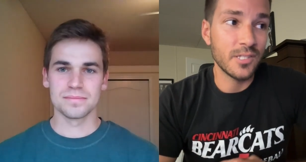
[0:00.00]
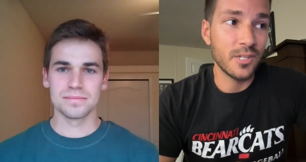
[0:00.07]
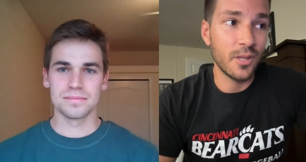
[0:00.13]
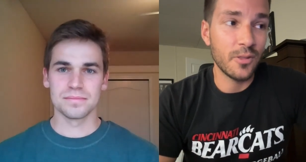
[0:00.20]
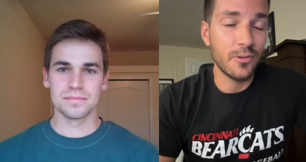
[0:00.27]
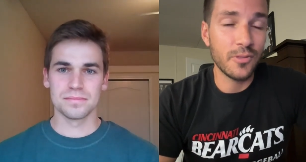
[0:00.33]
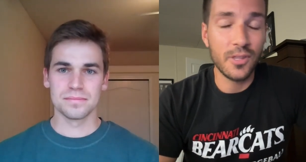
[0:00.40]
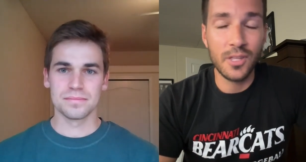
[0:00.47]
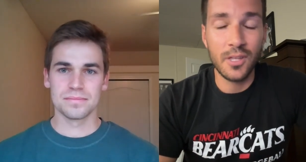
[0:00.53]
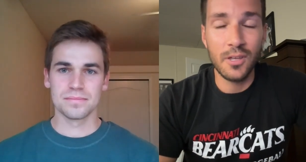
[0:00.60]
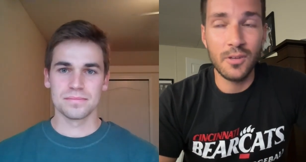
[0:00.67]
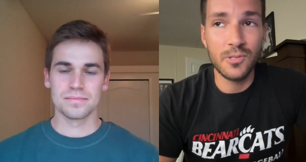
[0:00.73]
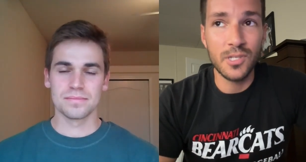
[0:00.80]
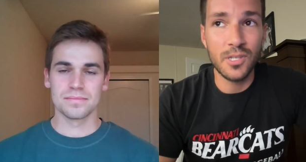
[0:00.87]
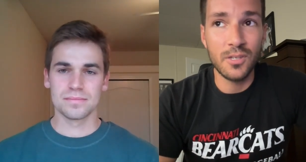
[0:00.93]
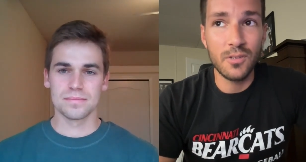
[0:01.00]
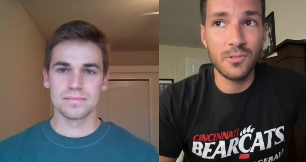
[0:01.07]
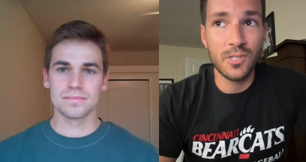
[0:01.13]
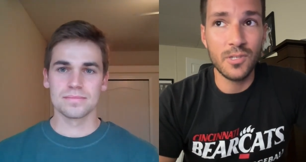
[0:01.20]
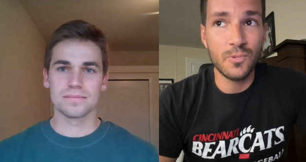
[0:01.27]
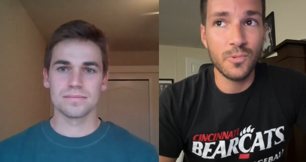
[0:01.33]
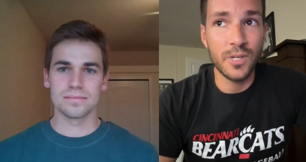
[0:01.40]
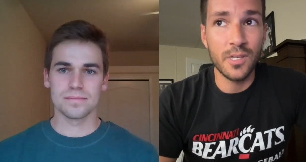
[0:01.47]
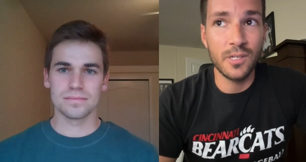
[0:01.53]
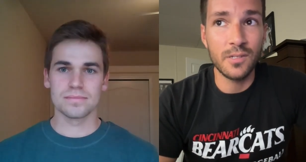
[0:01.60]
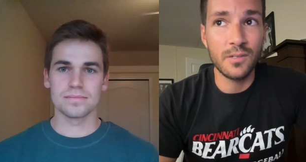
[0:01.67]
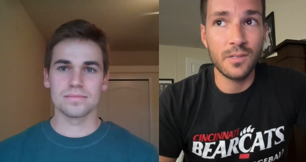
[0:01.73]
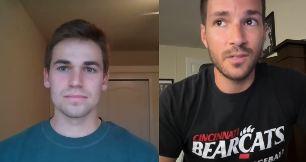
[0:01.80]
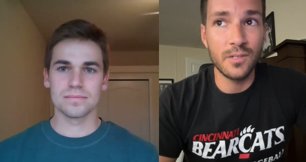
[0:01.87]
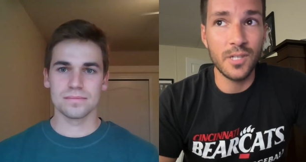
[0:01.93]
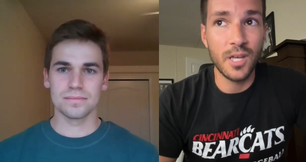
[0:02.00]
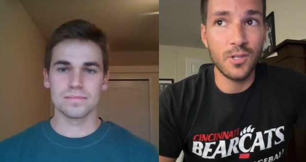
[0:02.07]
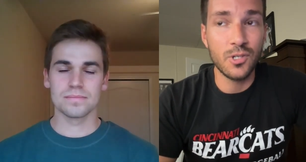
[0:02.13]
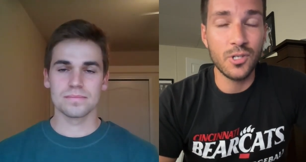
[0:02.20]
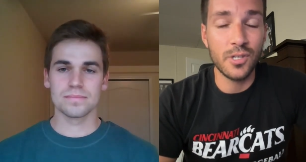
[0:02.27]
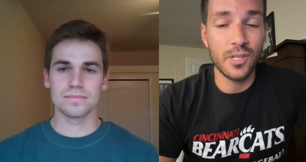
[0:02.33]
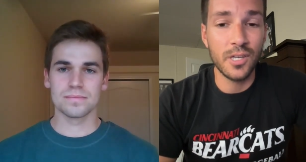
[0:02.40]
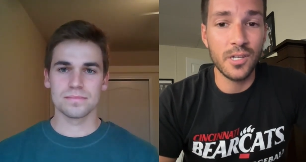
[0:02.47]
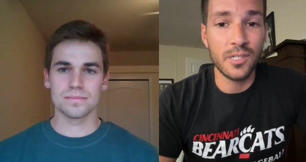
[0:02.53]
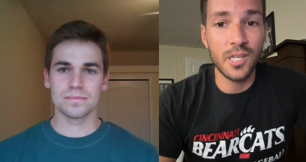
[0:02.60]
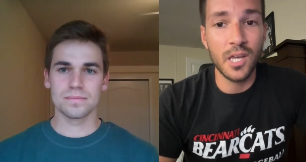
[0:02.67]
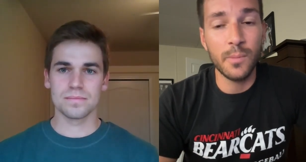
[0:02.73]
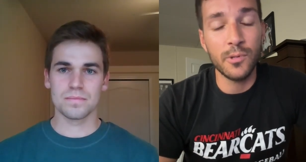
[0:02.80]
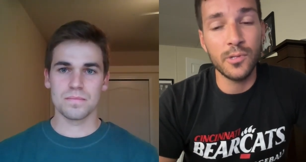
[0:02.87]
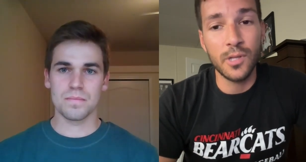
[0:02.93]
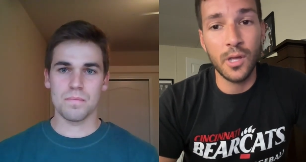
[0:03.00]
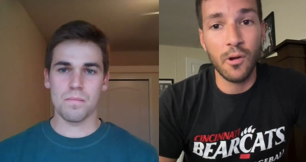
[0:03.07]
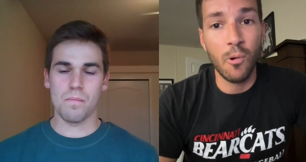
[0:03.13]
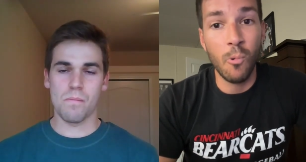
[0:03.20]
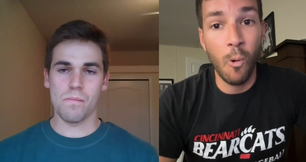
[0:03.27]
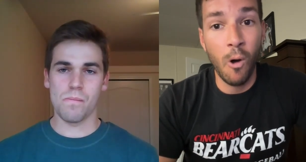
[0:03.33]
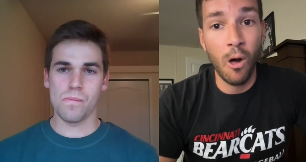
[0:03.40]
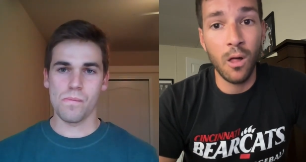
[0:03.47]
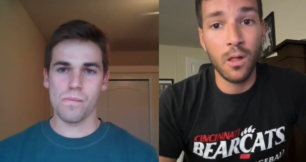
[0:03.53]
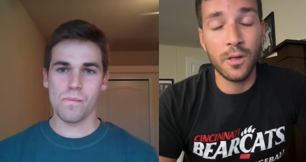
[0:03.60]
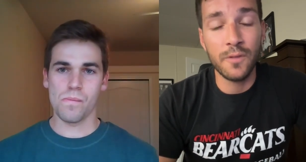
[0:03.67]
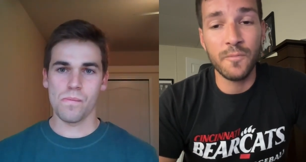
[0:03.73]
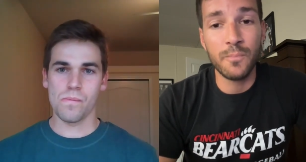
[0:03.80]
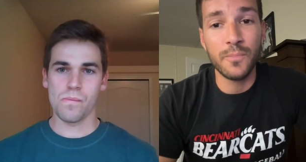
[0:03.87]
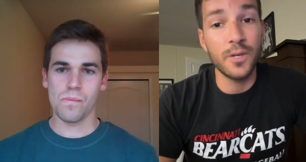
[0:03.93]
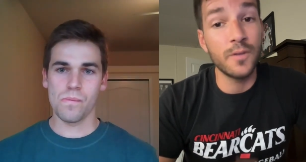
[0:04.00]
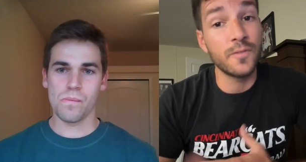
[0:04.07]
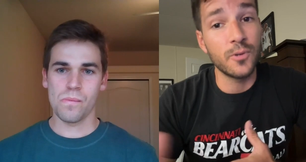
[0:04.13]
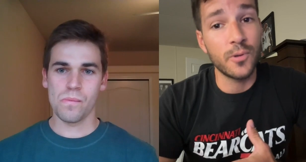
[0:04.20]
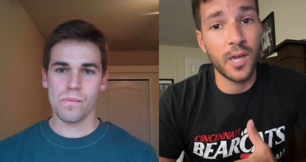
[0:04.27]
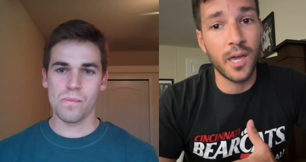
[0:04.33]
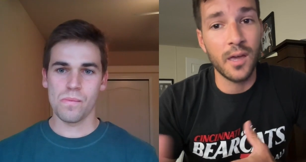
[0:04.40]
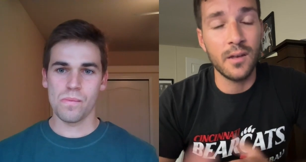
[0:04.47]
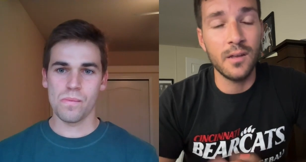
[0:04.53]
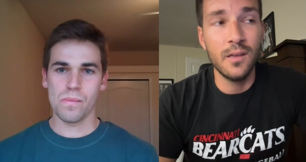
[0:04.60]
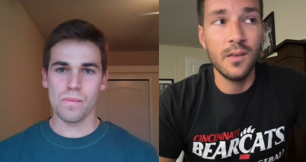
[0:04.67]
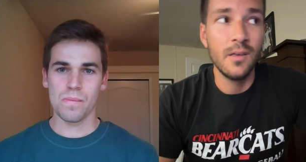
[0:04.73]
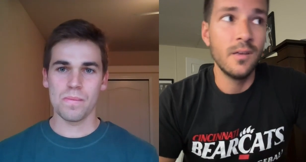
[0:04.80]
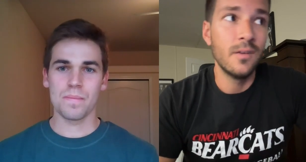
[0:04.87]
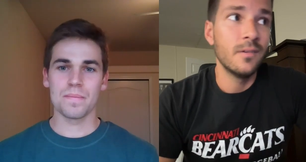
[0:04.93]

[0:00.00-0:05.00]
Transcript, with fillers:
Speaker 1: that's another thing that UC uses. We intentionally get a table near a wall if if you can